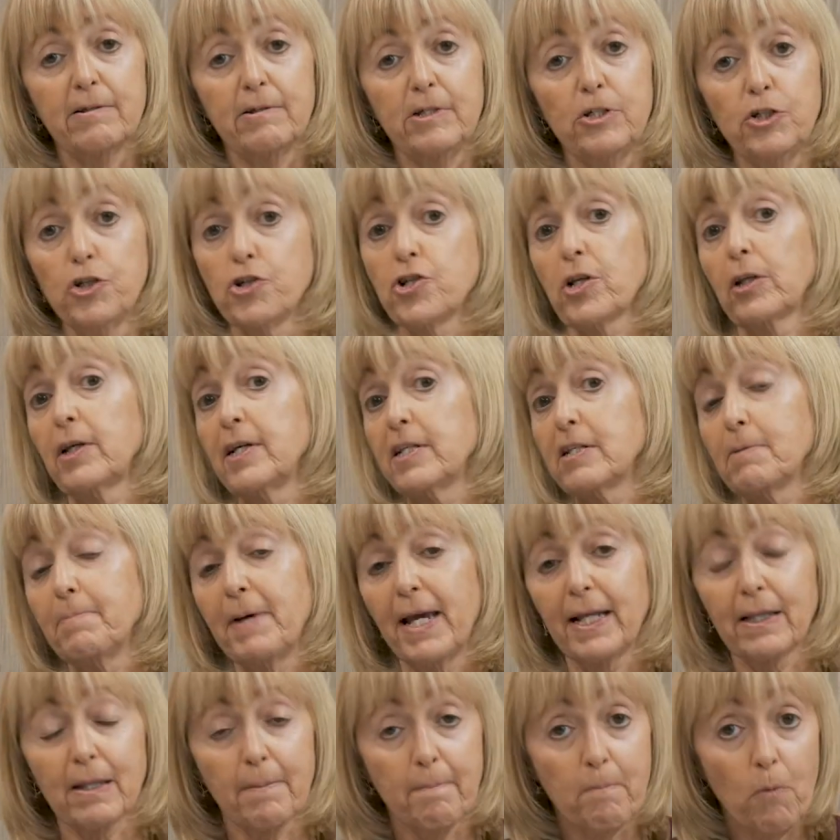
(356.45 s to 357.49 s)
usually to
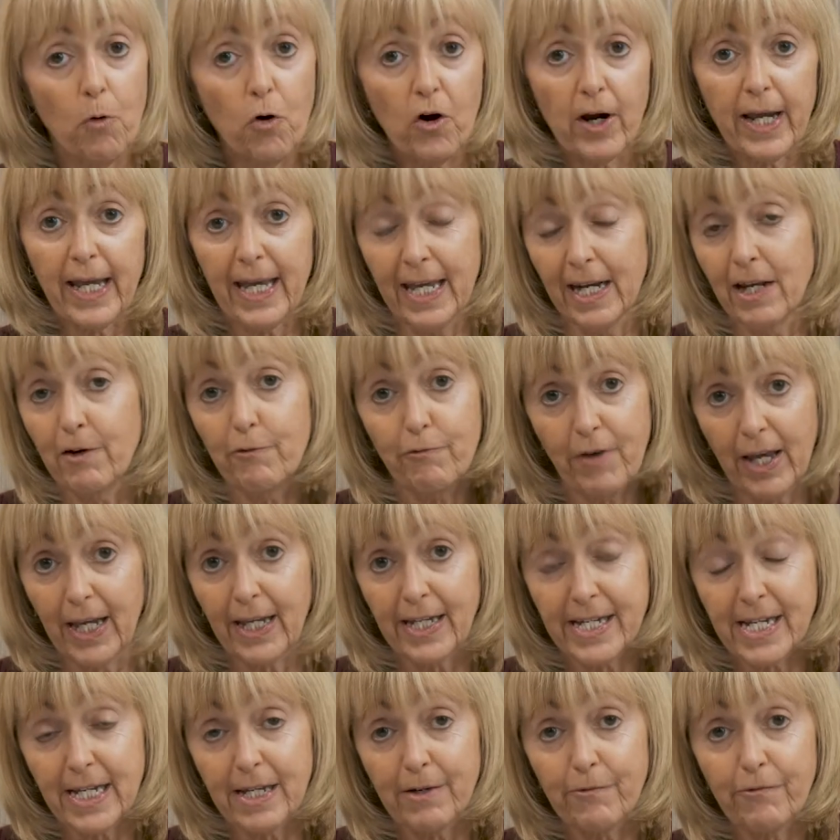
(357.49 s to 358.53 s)
make them more
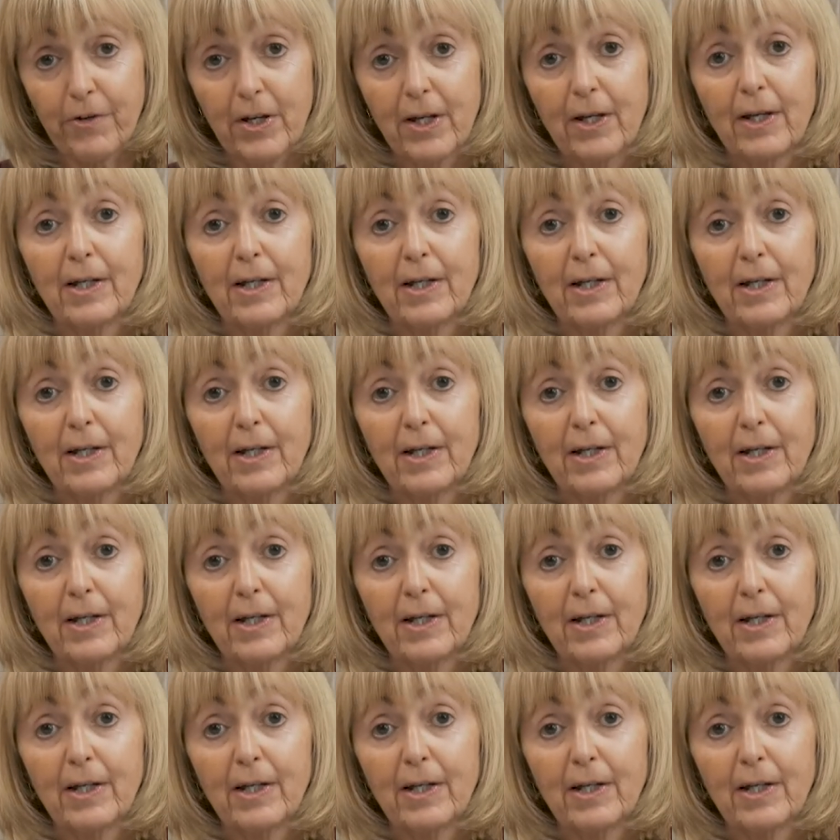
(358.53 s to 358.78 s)
innovative,